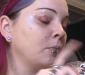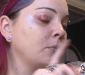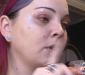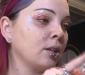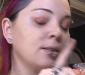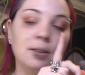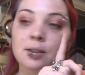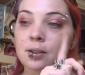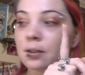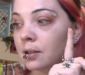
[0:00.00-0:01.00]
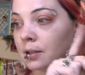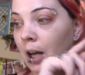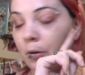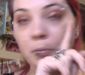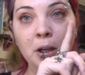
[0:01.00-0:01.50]
because
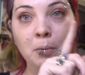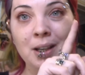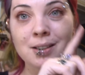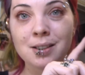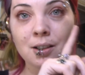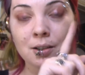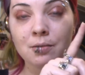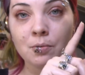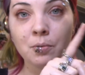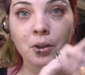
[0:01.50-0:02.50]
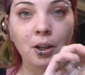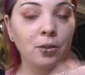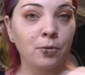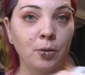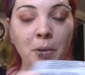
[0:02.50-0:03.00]
that would be amazing without the
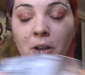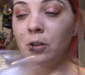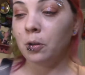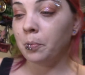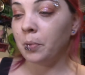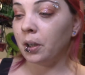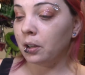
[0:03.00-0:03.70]
foot pedal, but